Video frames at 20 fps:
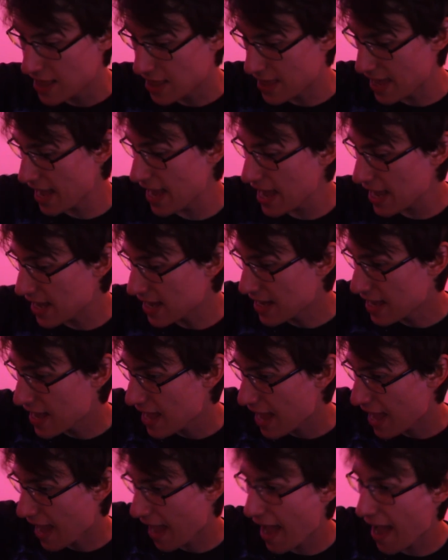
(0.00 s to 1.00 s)
They
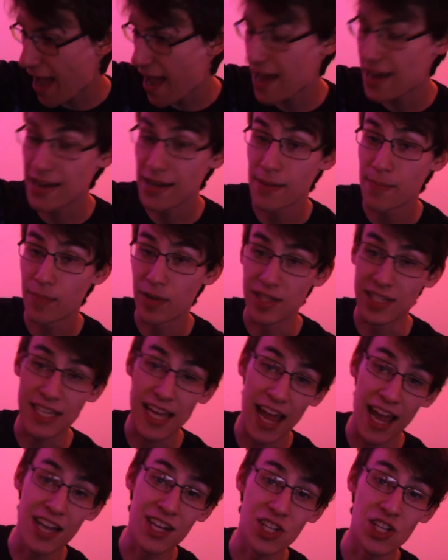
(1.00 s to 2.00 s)
had
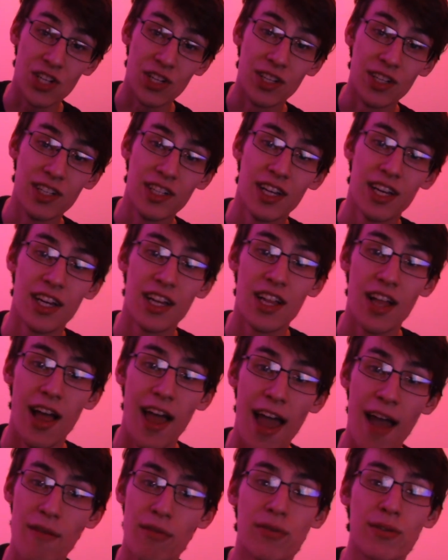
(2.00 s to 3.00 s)
potential.
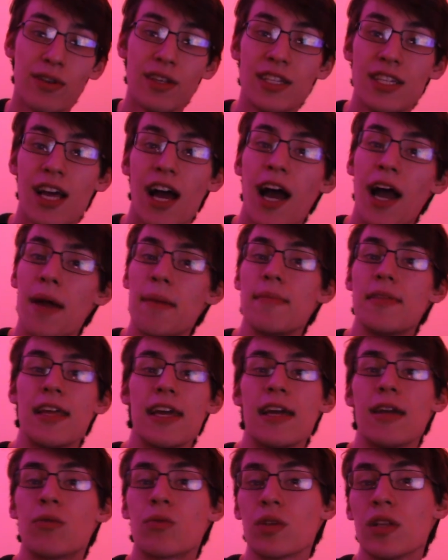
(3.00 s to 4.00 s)
Every time
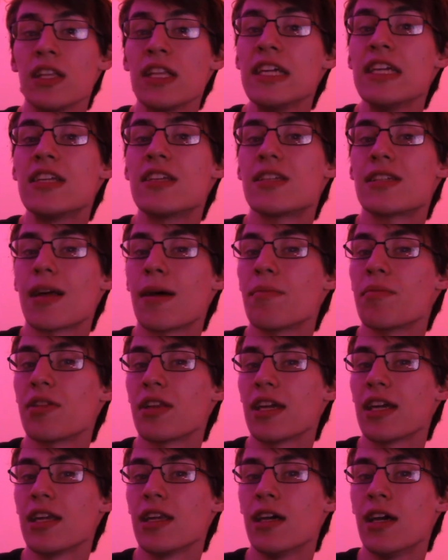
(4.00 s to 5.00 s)
they released
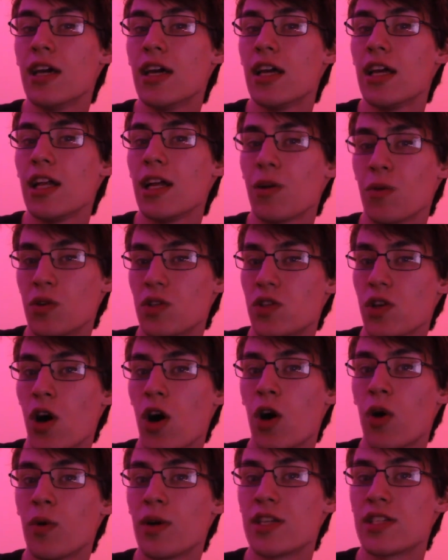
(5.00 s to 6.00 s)
something, it was
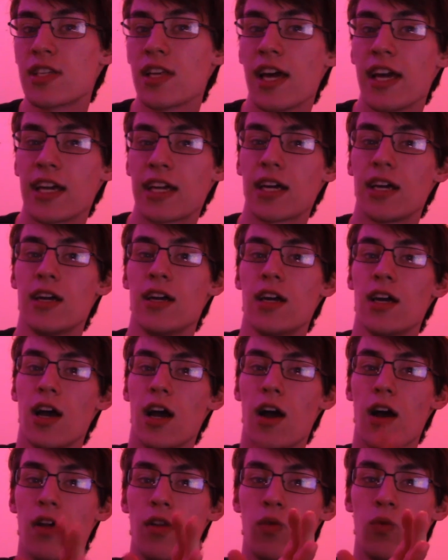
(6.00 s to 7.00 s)
always
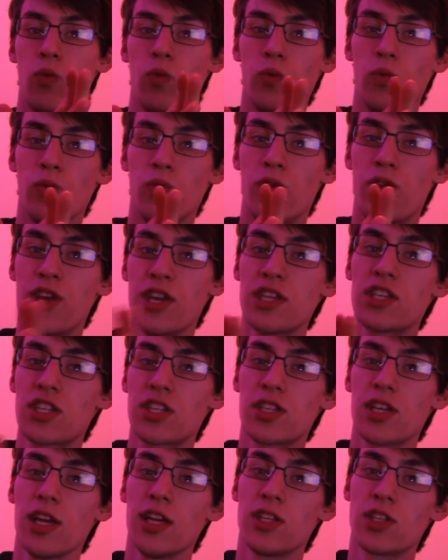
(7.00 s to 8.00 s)

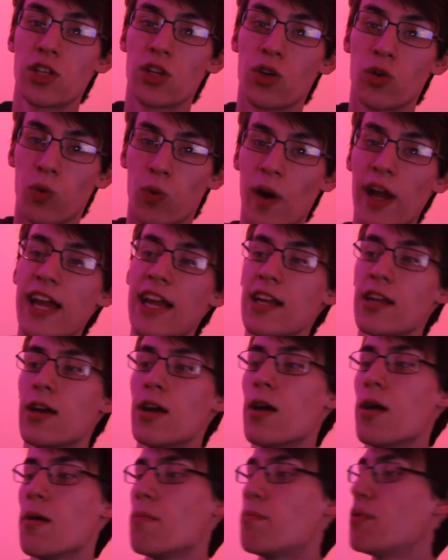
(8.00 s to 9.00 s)
this is great,
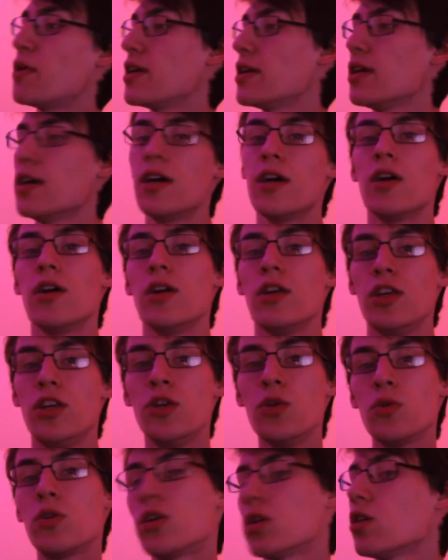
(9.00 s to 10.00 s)
but
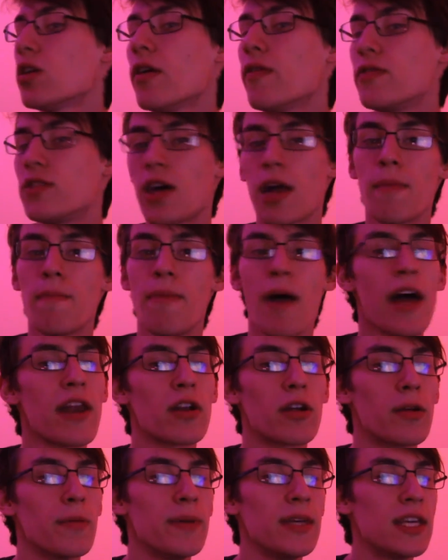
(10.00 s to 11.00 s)
you could have done
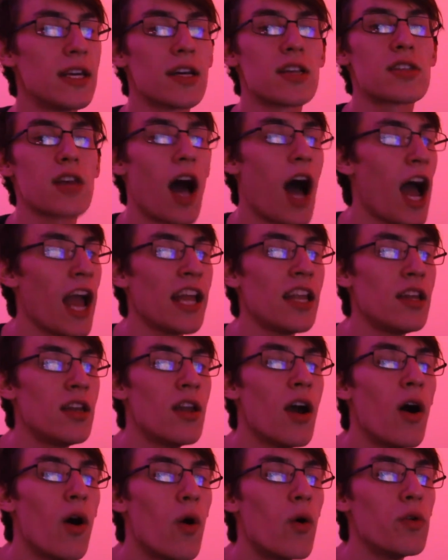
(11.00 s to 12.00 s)
better because I
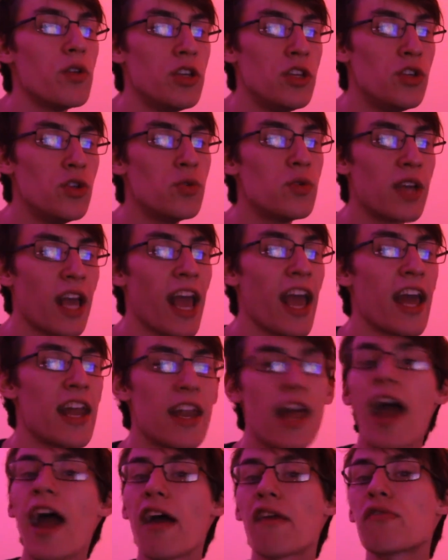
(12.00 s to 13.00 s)
know you can.
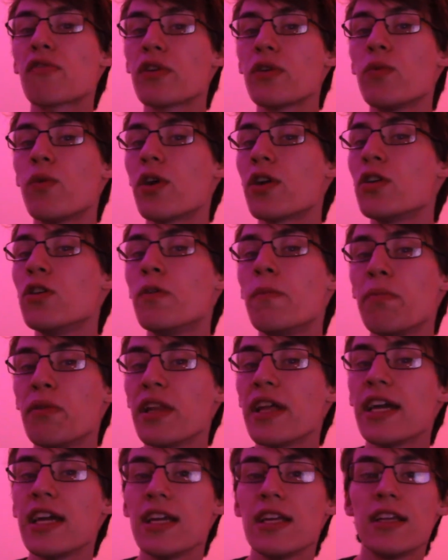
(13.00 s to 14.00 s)
Everyone who
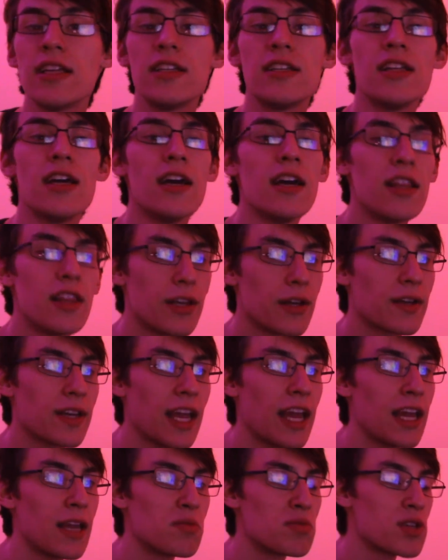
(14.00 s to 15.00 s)
played their
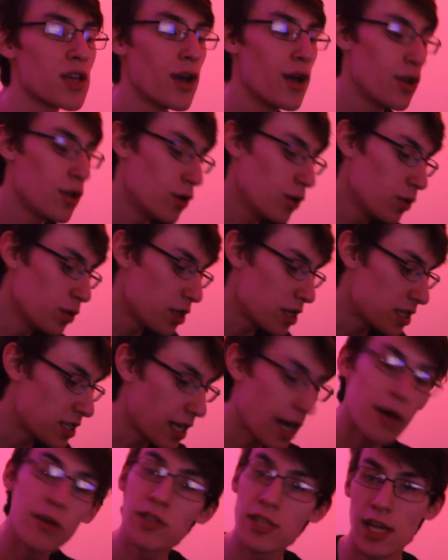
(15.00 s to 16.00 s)
games knew that
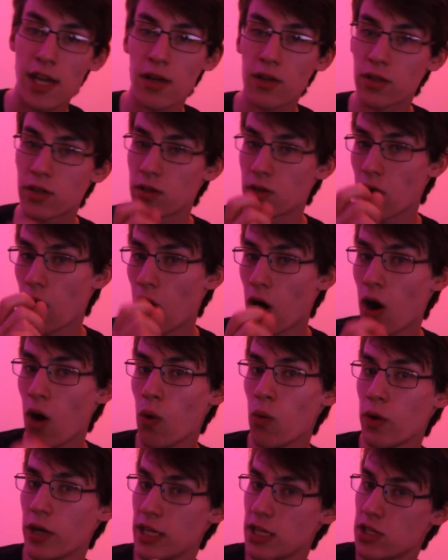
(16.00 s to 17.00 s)
Telltale could
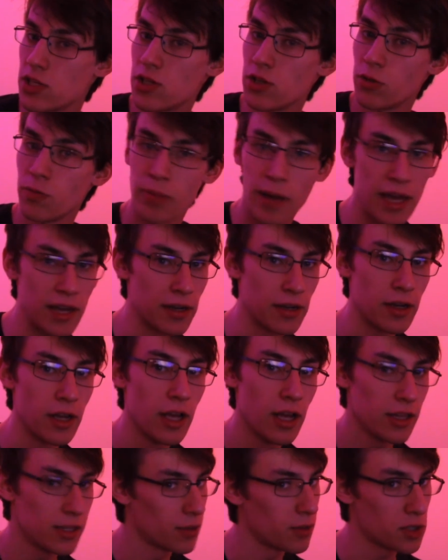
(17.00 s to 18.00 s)
always do better.
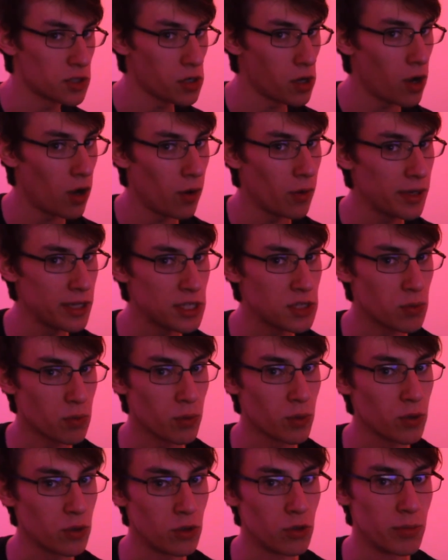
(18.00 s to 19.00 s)
There was always
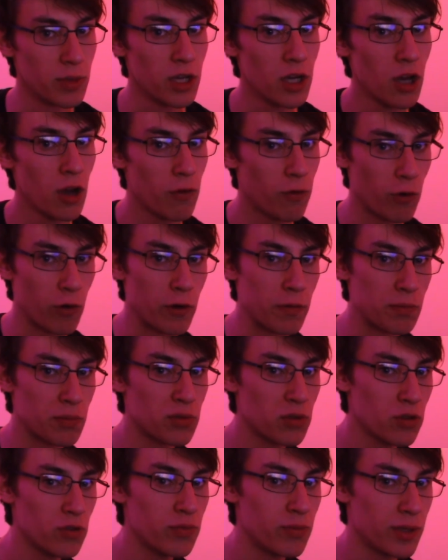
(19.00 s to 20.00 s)
room for
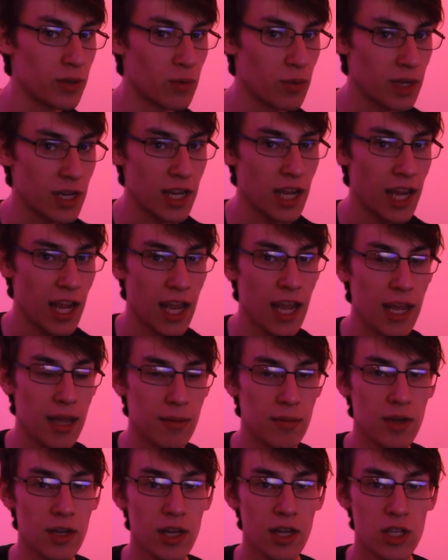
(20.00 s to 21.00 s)
improvement when it
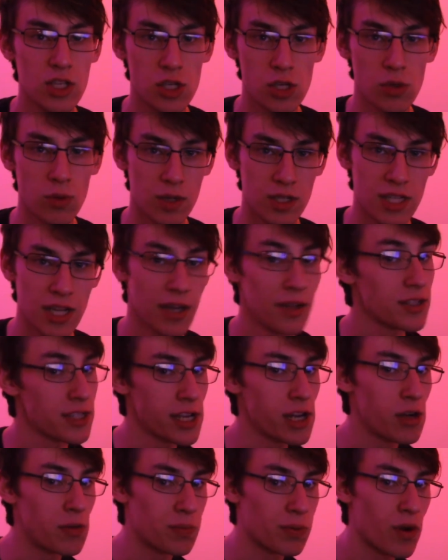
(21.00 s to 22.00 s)
came to a
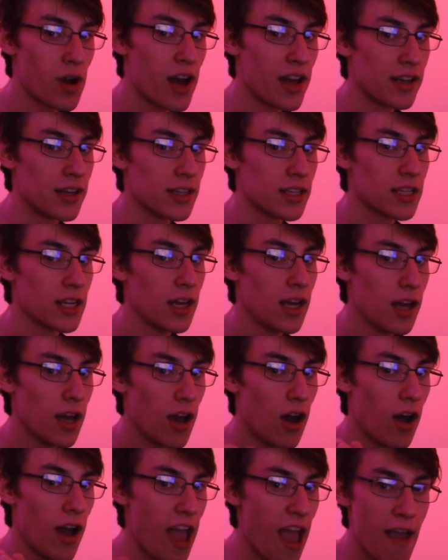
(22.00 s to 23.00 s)
Telltale product.
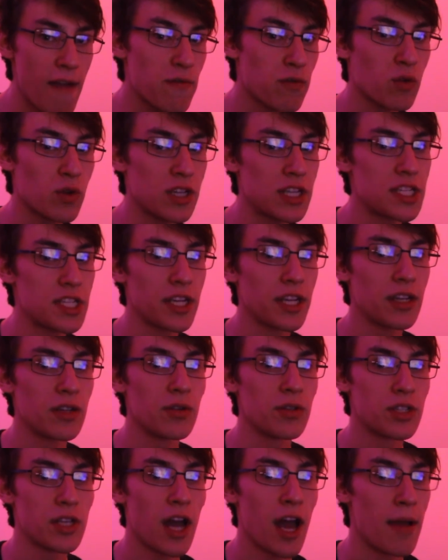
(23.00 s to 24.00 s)
Every
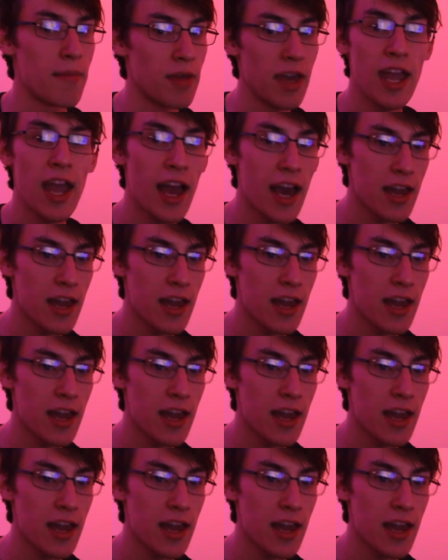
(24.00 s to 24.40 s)
single time. They